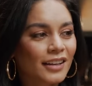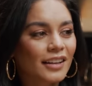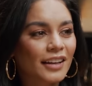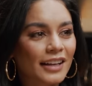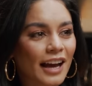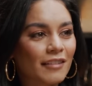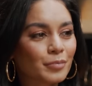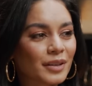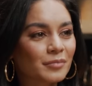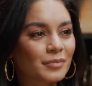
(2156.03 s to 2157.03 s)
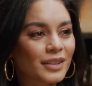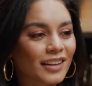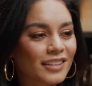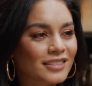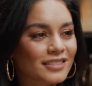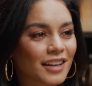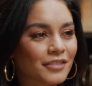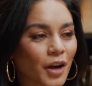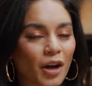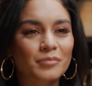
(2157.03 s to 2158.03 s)
like have been because
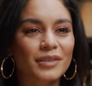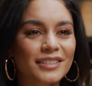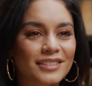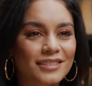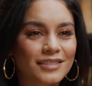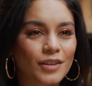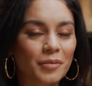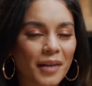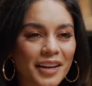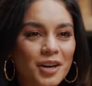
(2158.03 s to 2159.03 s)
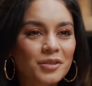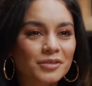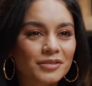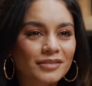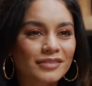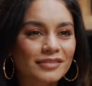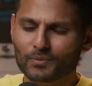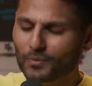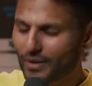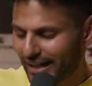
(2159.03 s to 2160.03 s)
I've gone places on my own.
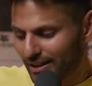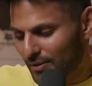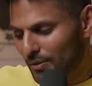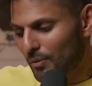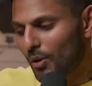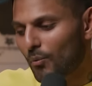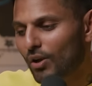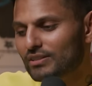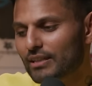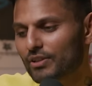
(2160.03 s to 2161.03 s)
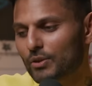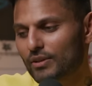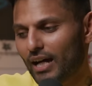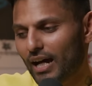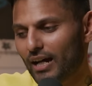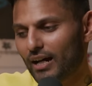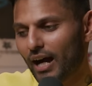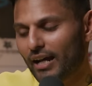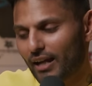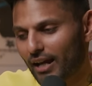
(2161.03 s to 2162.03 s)
Wow. What's given you that?
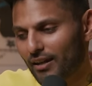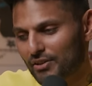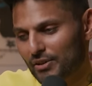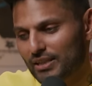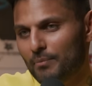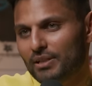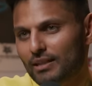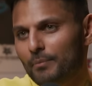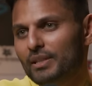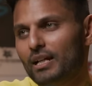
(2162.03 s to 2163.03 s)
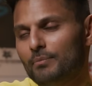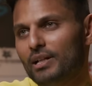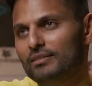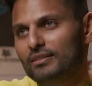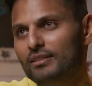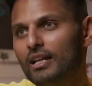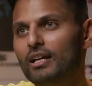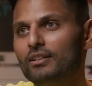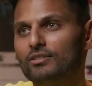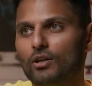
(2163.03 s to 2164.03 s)
I love hearing that because I'm the kind of person.
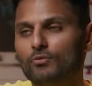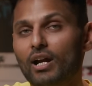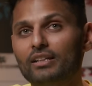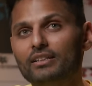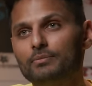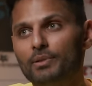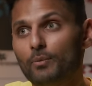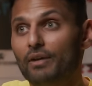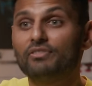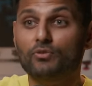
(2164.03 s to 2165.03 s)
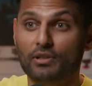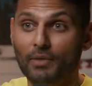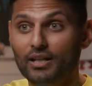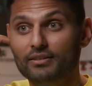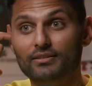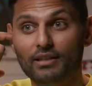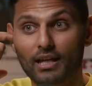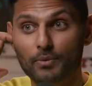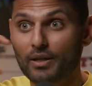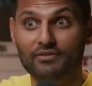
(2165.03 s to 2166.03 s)
So Radhi's been away for 3 months
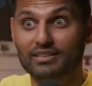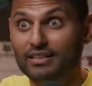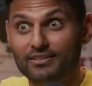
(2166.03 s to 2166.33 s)
and we haven't seen